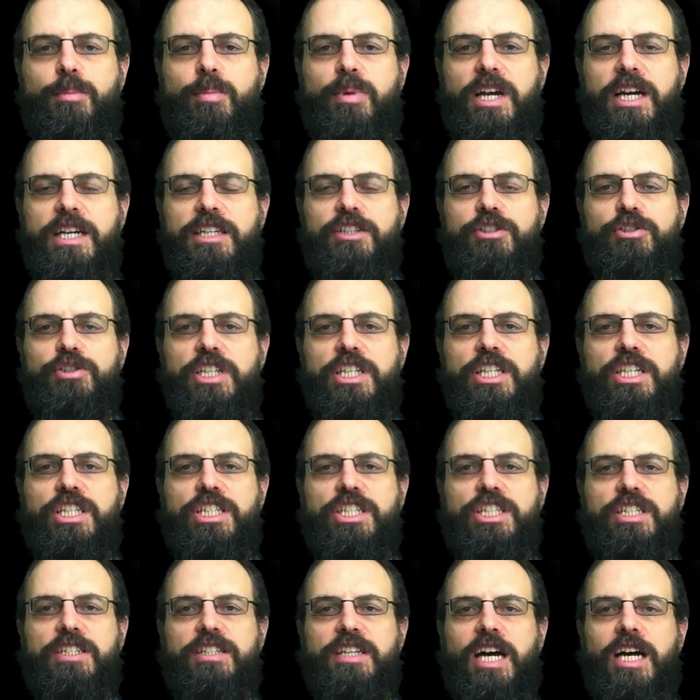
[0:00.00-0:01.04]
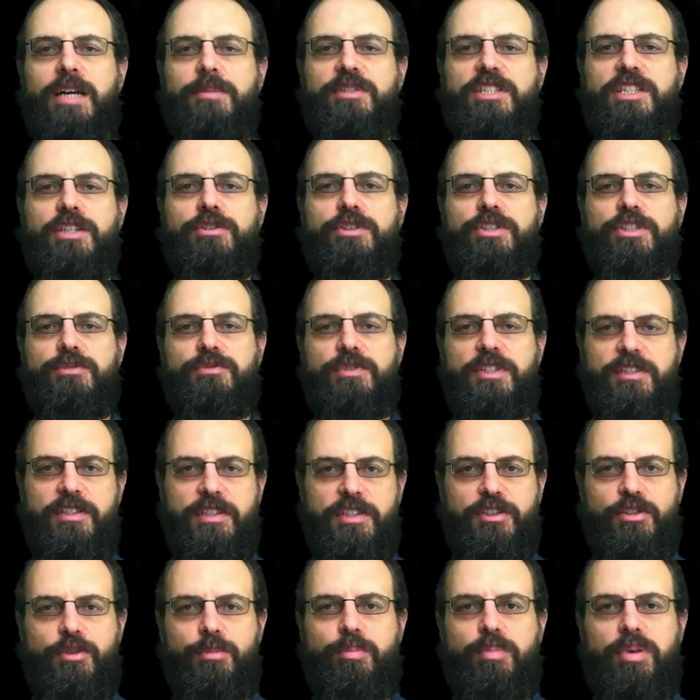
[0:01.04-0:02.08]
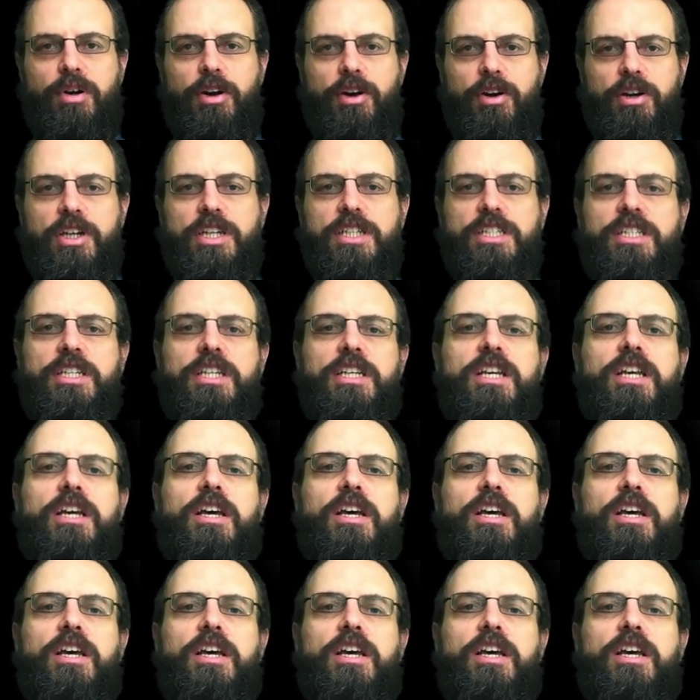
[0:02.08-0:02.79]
applied to EEG time series. This is a part